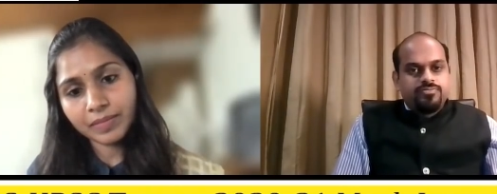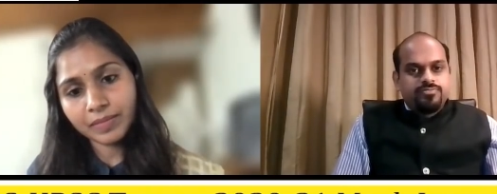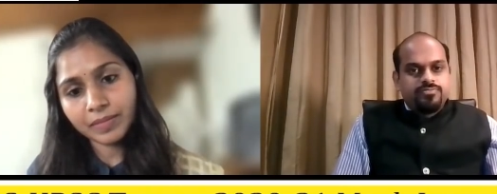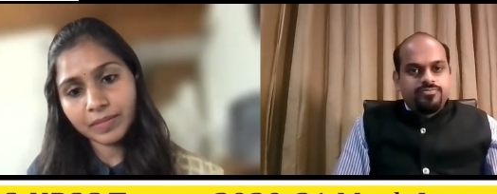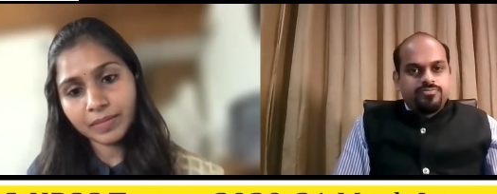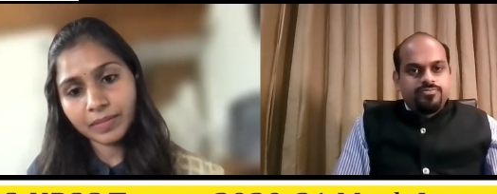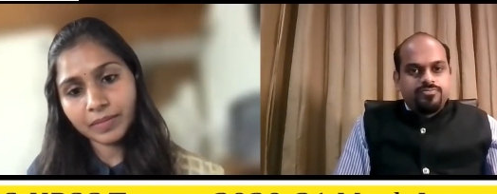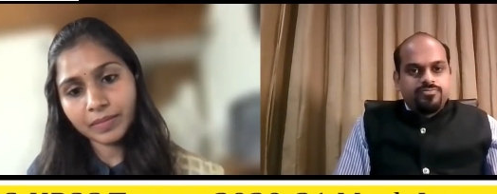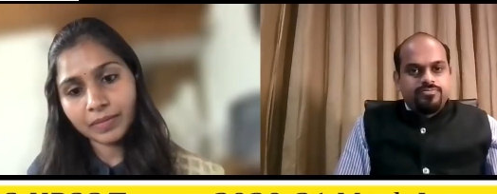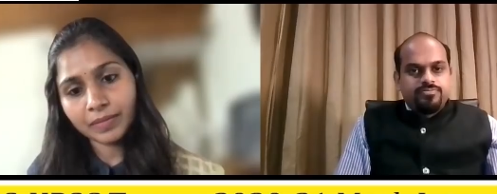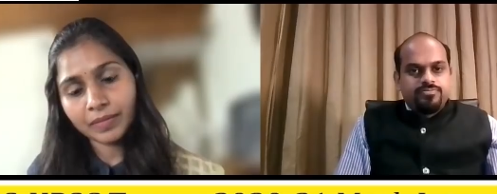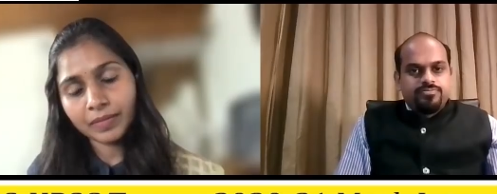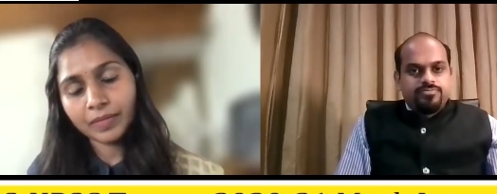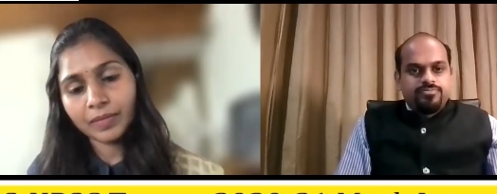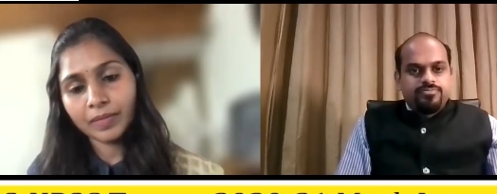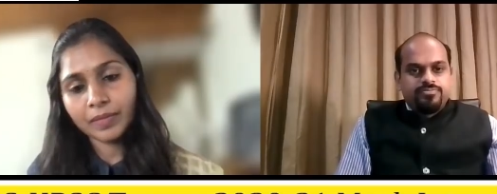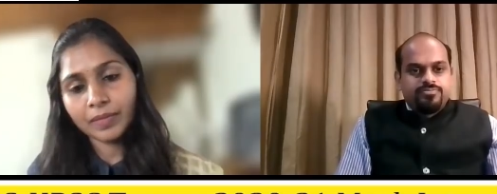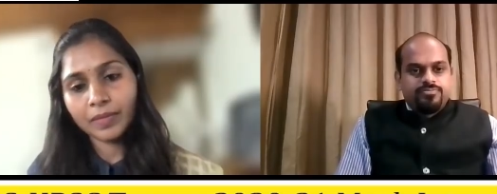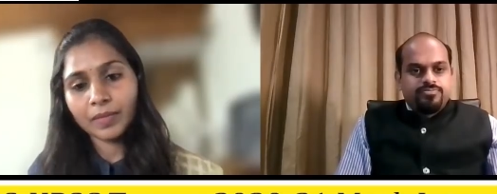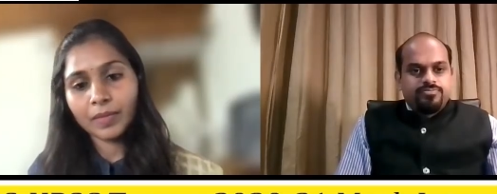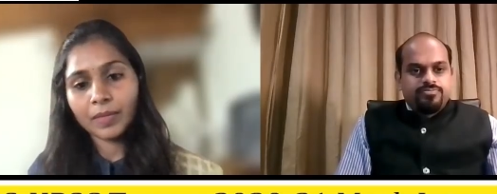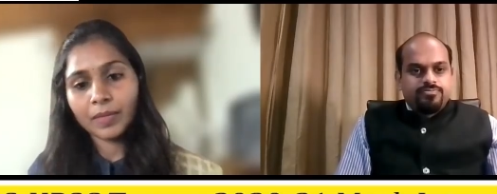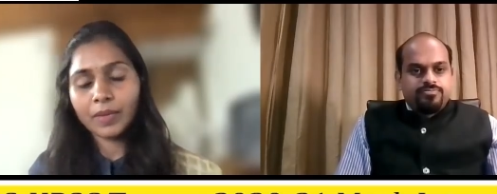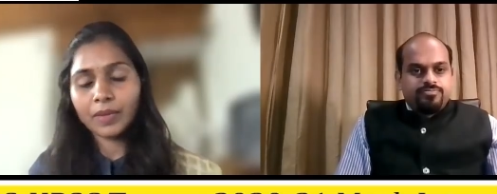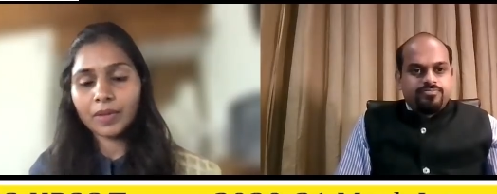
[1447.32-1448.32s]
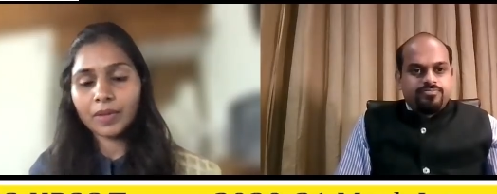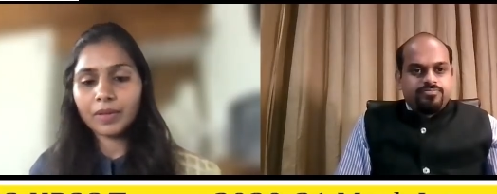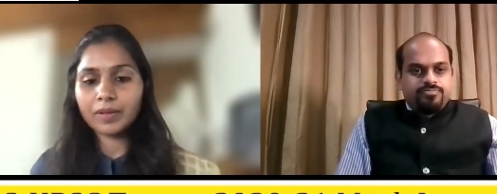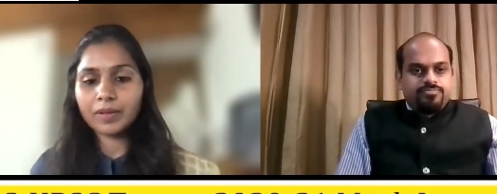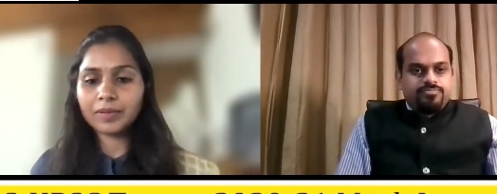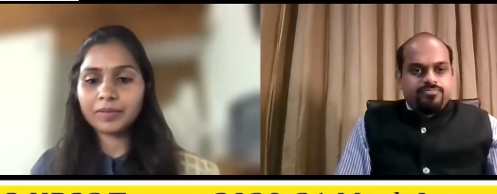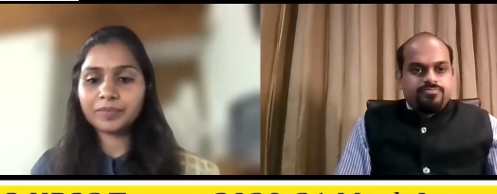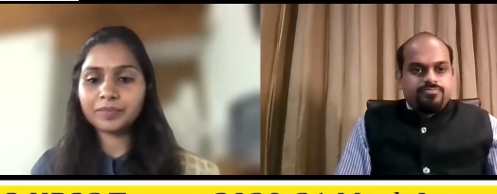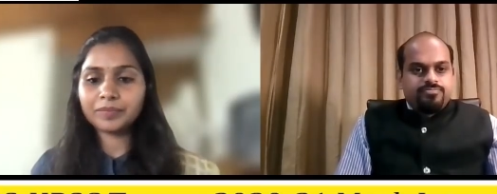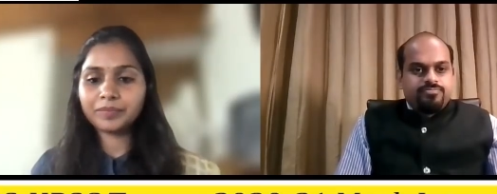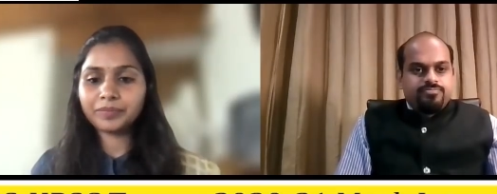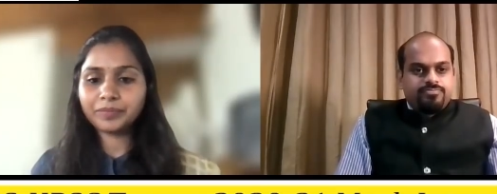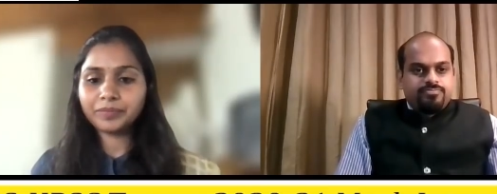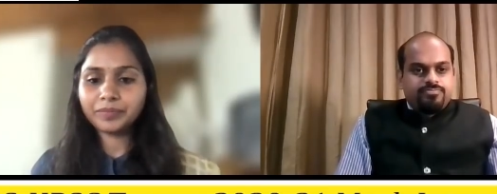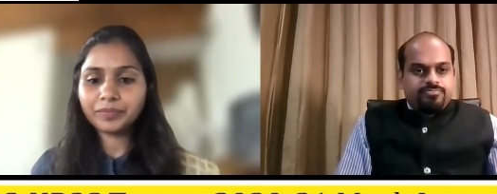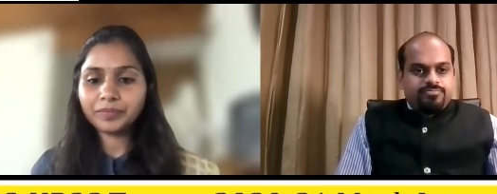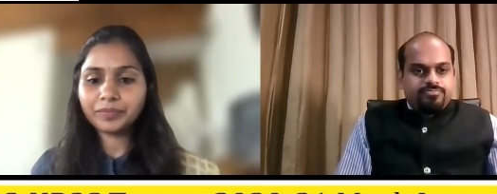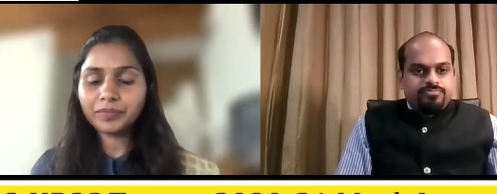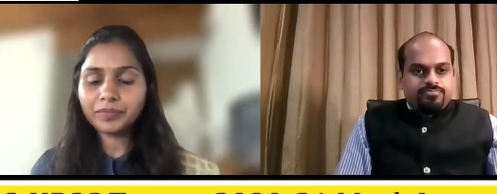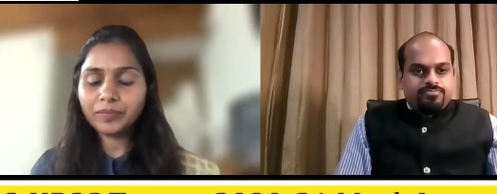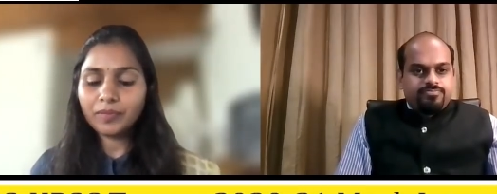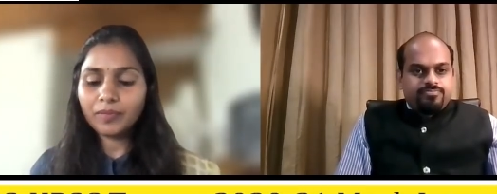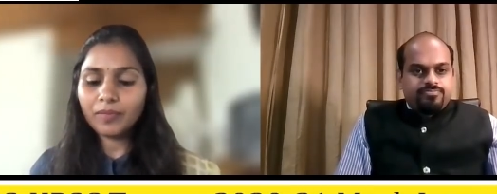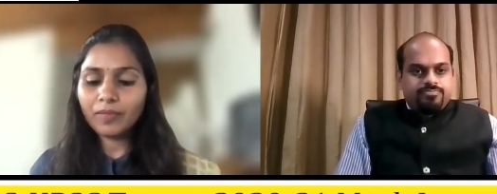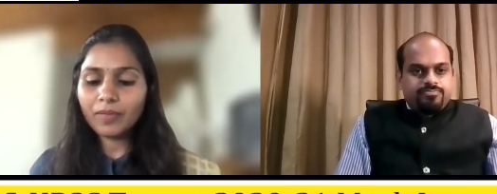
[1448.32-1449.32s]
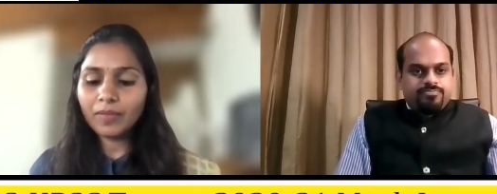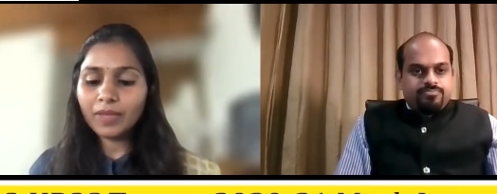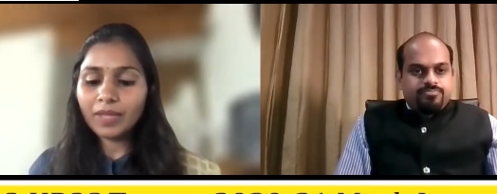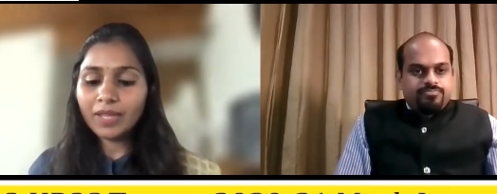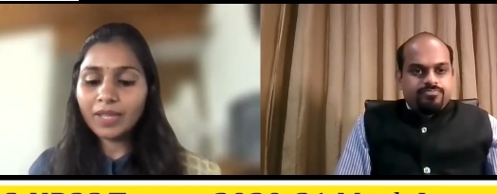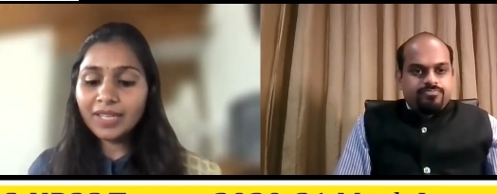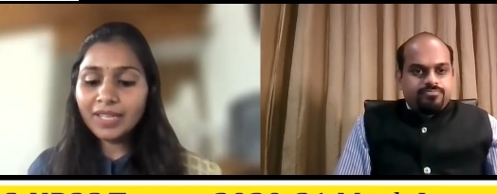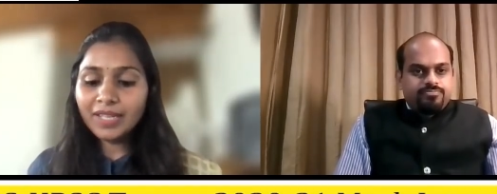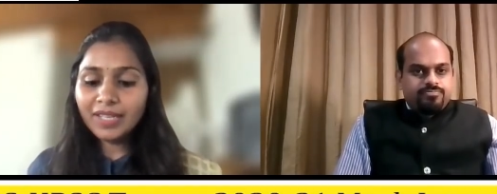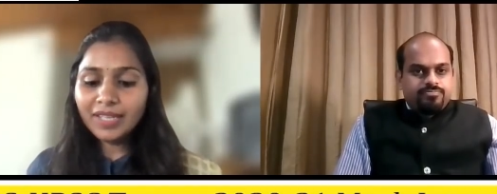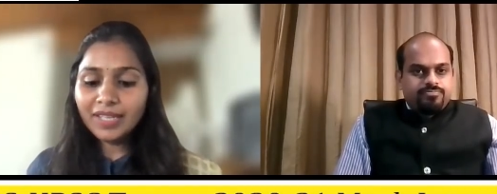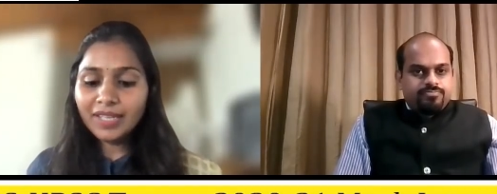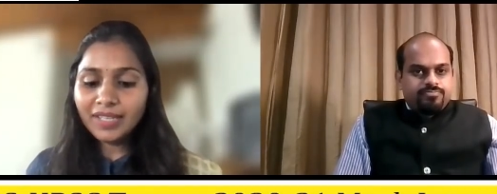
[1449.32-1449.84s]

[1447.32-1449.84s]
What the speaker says: Nobody speaks.